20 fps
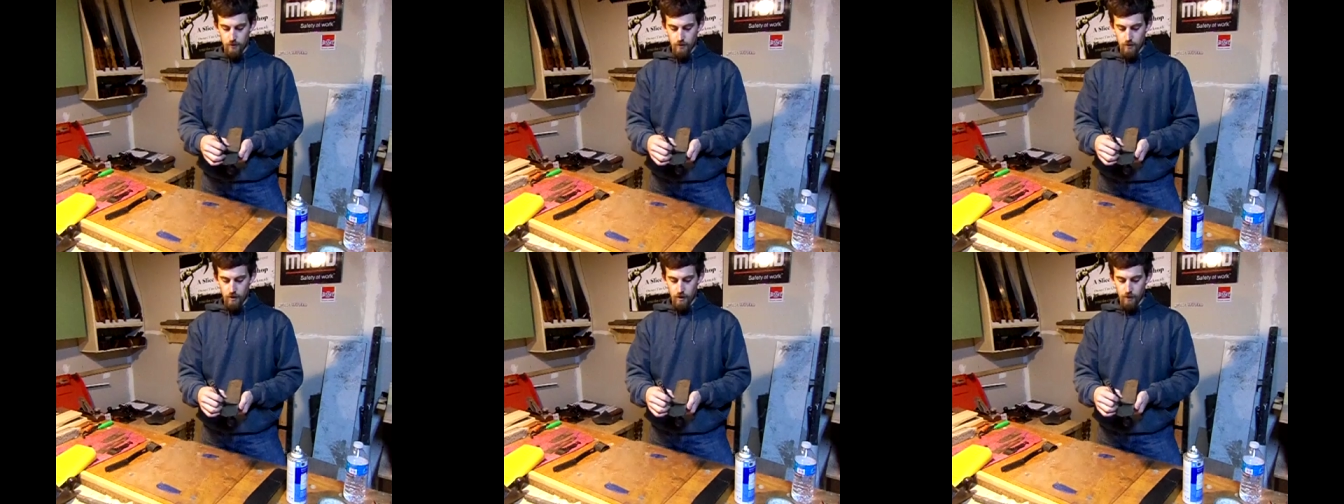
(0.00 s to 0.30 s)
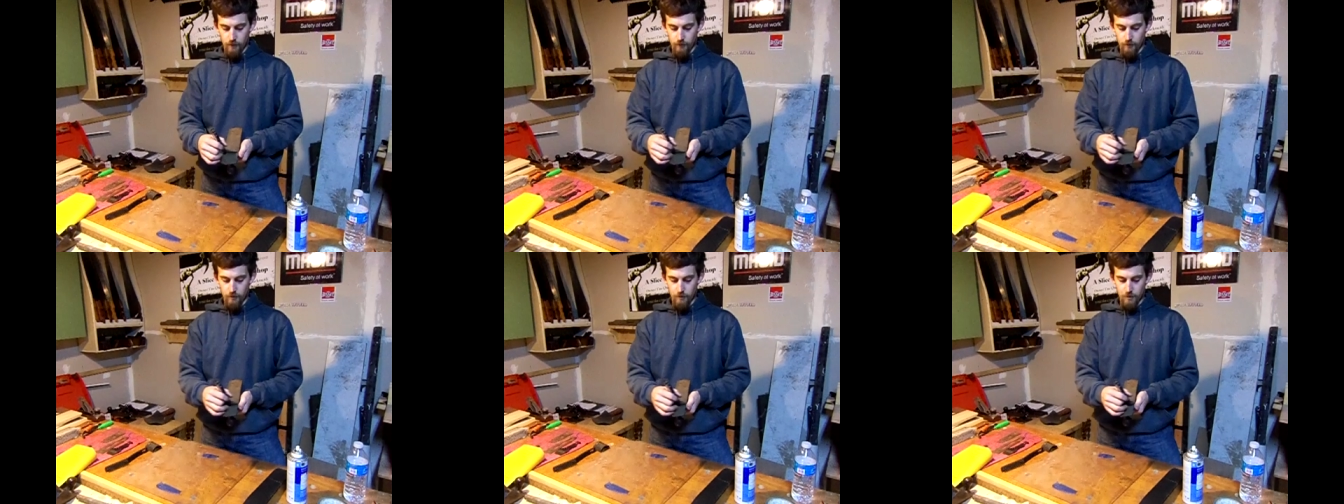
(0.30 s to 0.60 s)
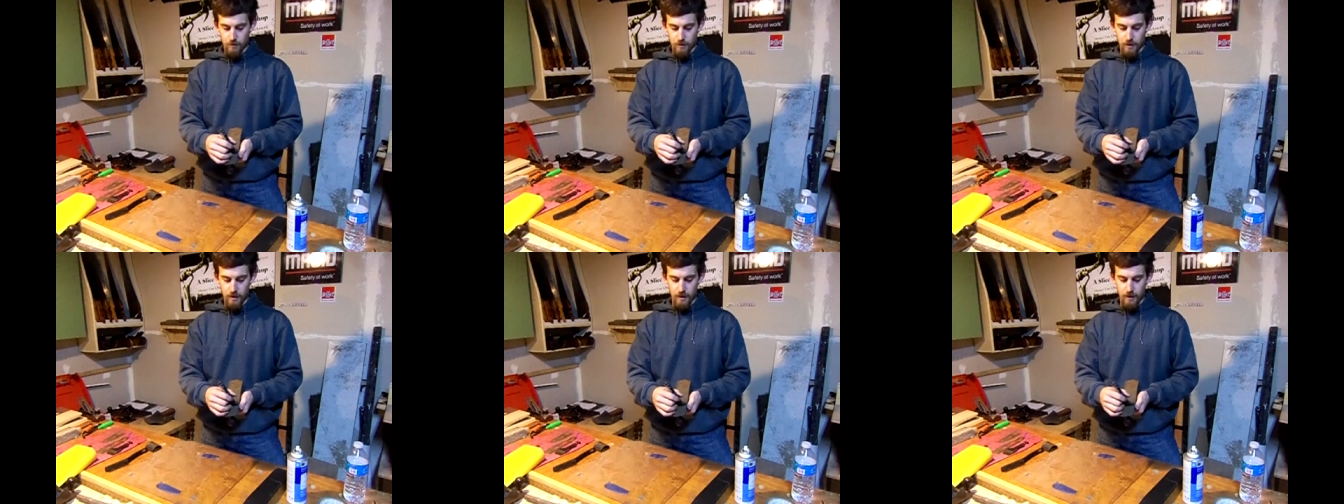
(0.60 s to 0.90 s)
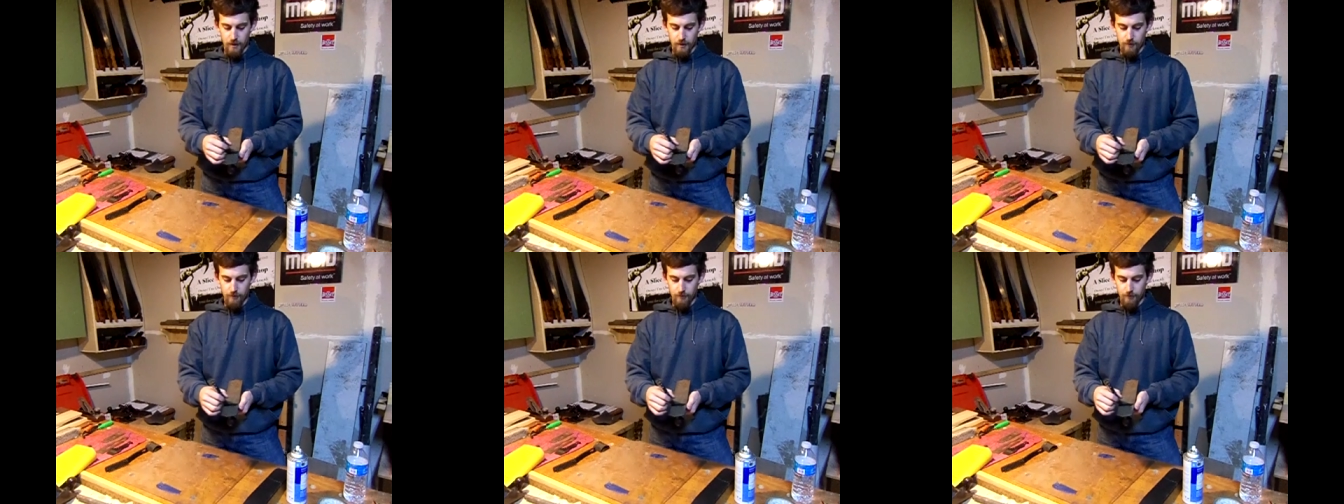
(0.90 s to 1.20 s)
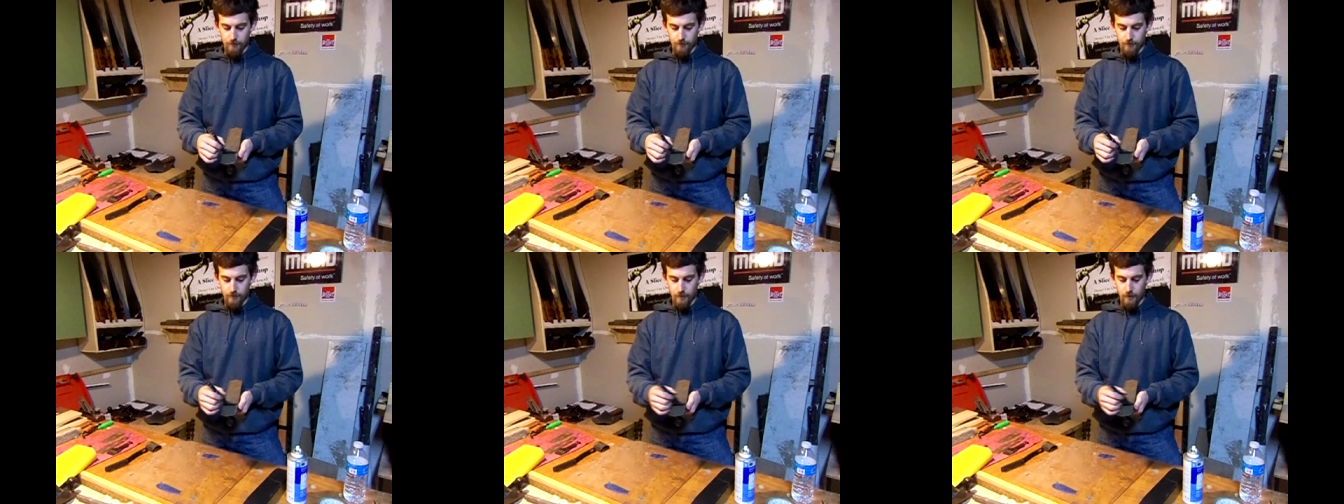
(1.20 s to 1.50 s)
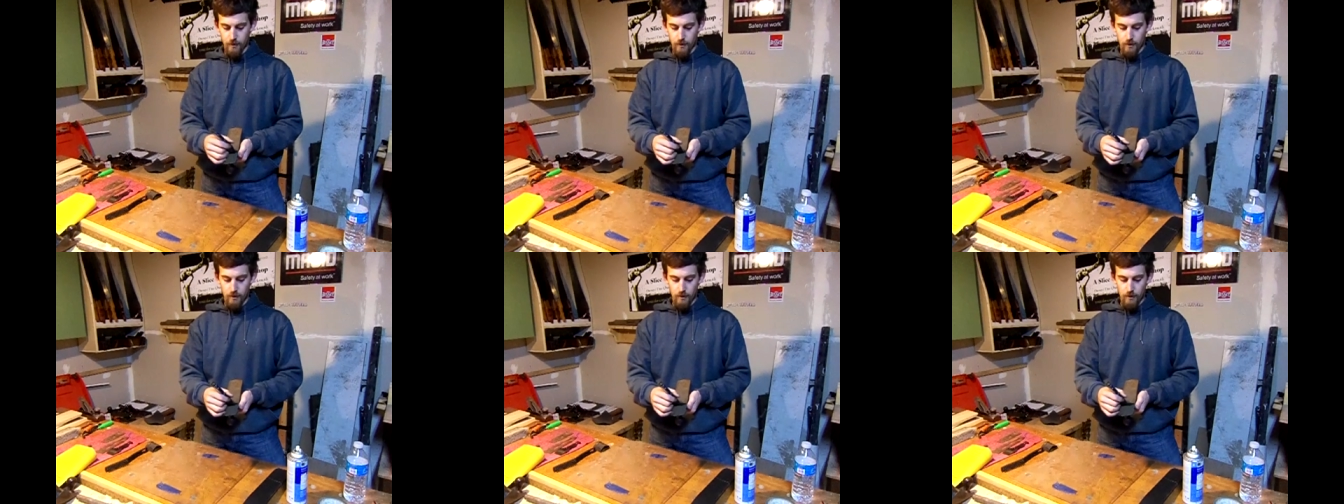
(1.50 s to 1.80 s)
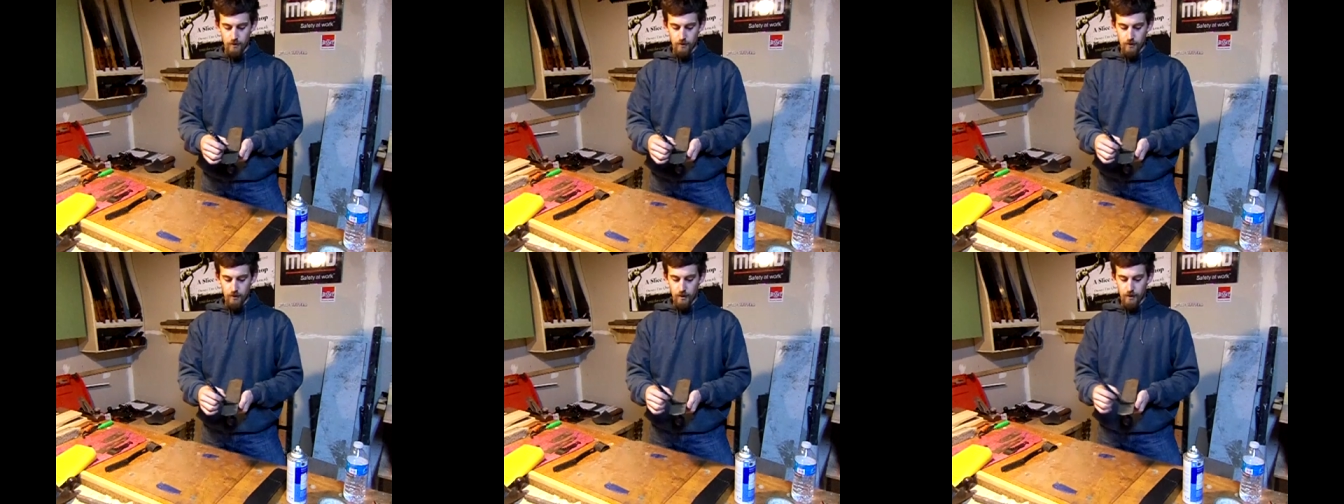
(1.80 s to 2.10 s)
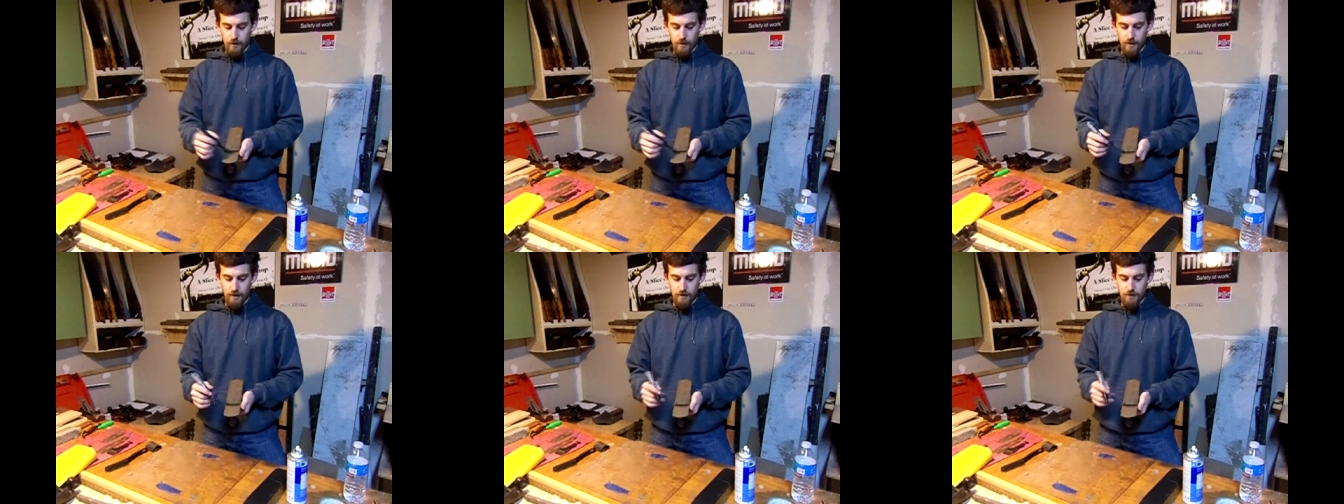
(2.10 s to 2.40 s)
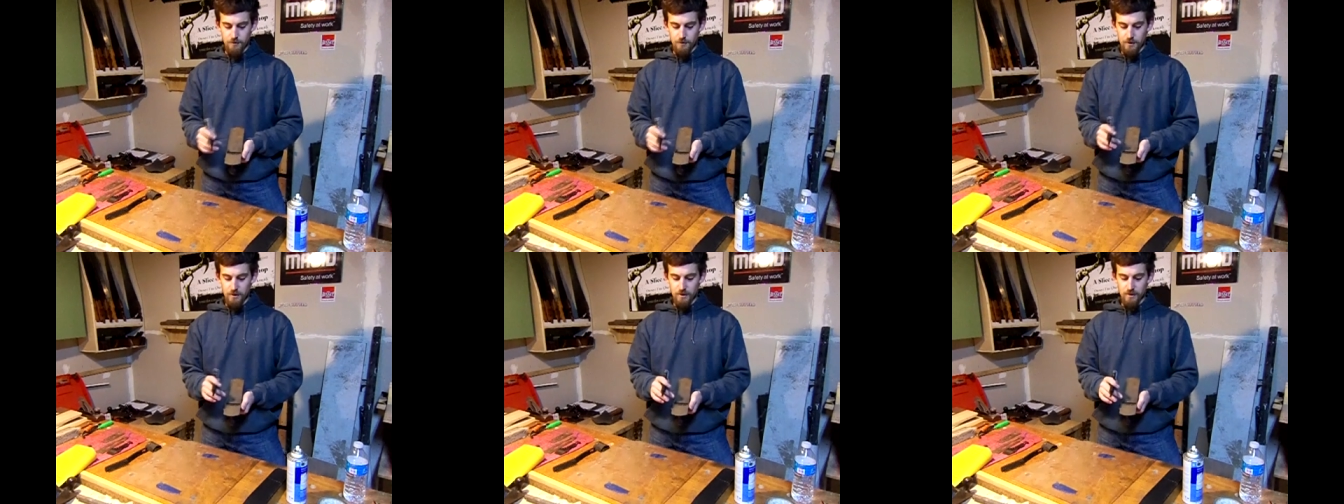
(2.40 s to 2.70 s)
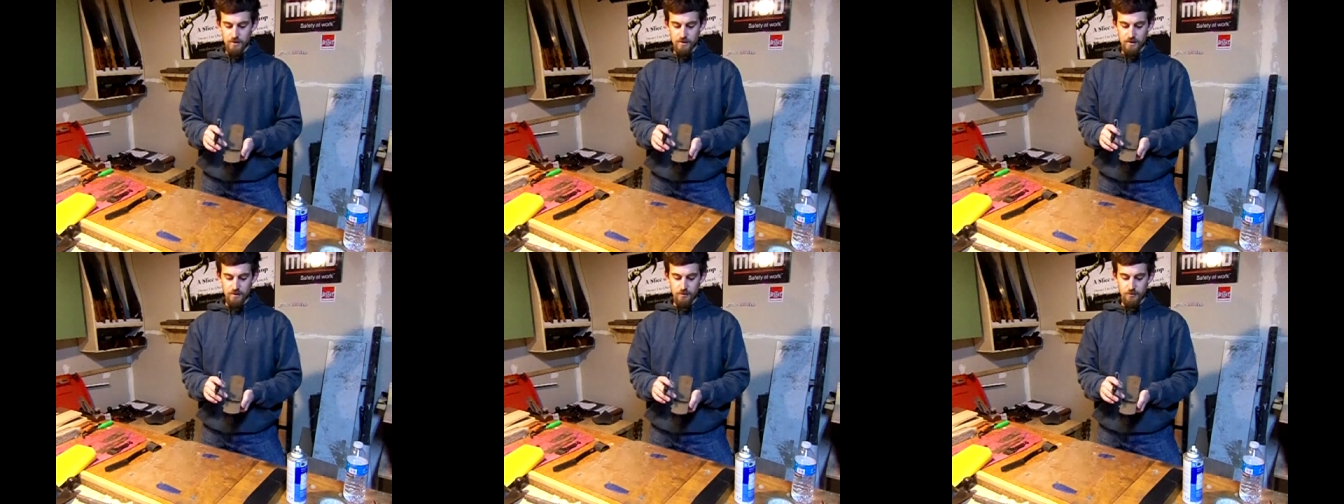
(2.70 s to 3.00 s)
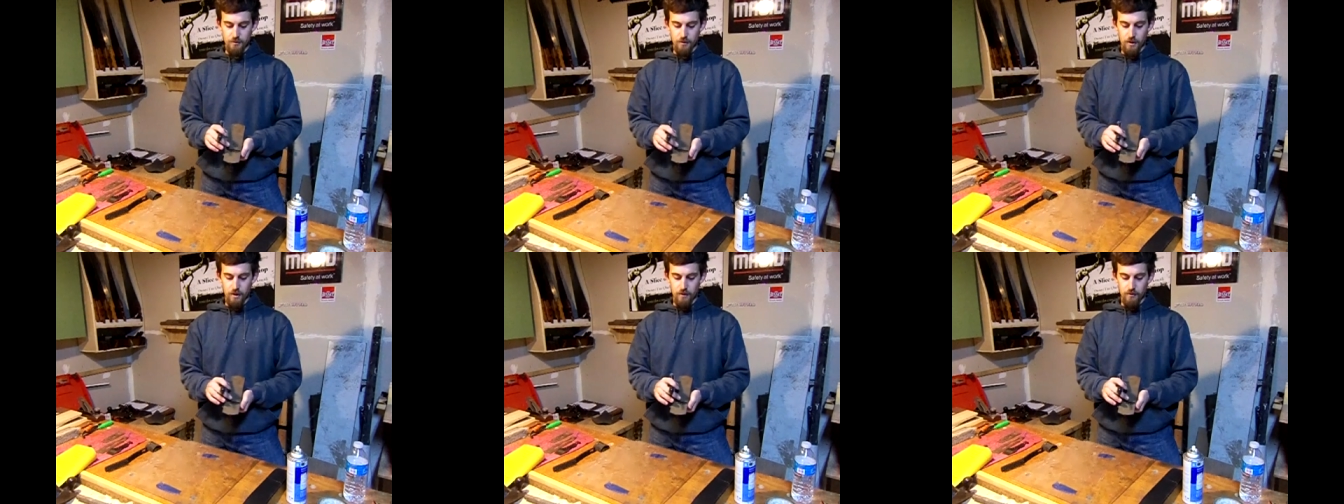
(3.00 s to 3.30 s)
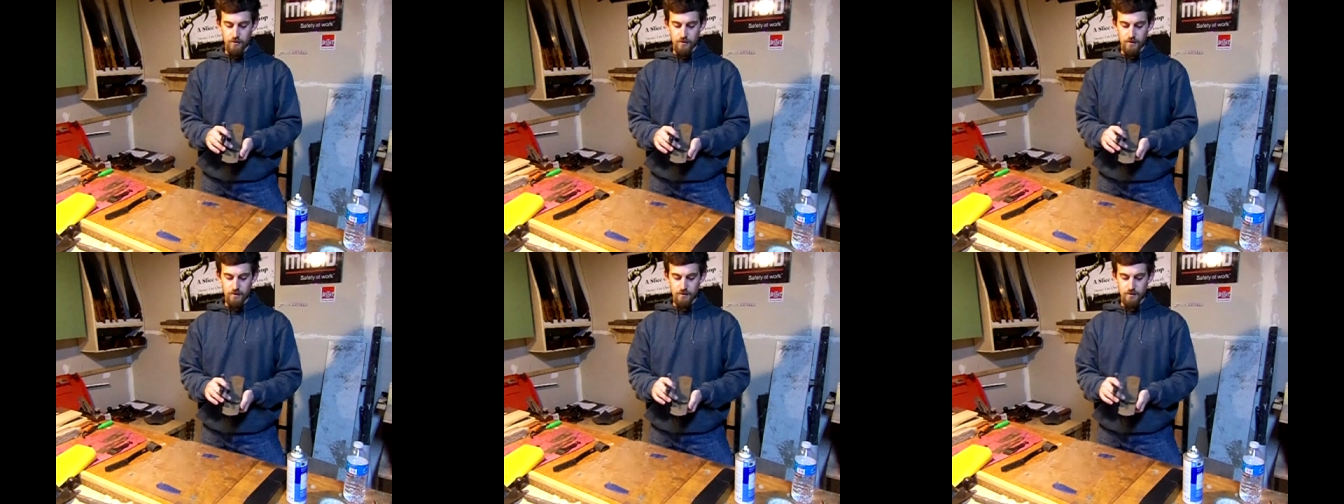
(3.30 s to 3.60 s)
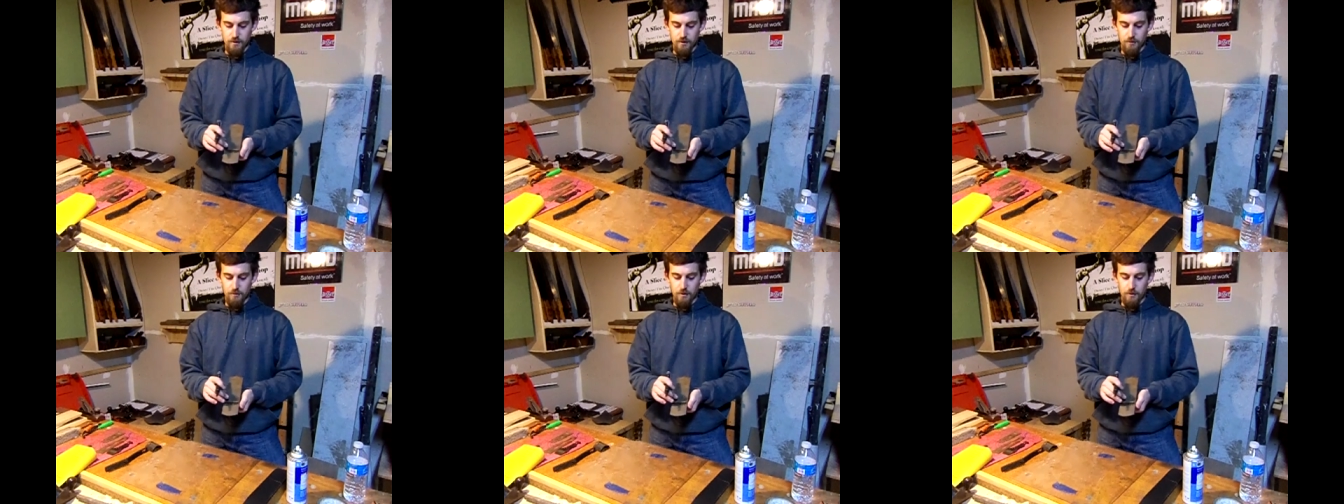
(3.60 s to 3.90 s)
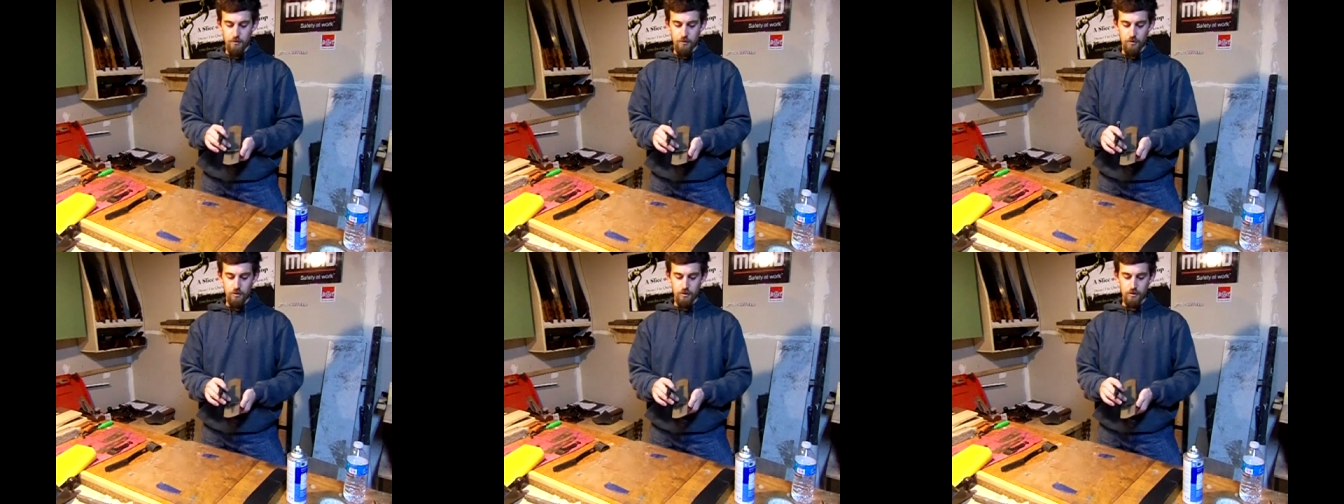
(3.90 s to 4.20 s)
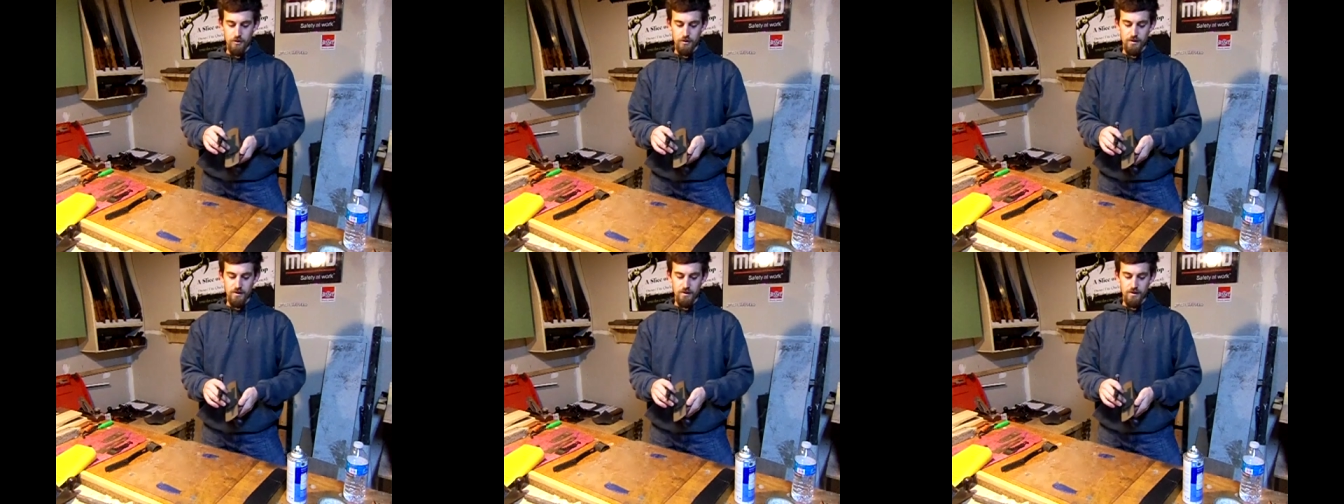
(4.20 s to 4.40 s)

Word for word: of your plane and that is because that's where everything's going to be pushed.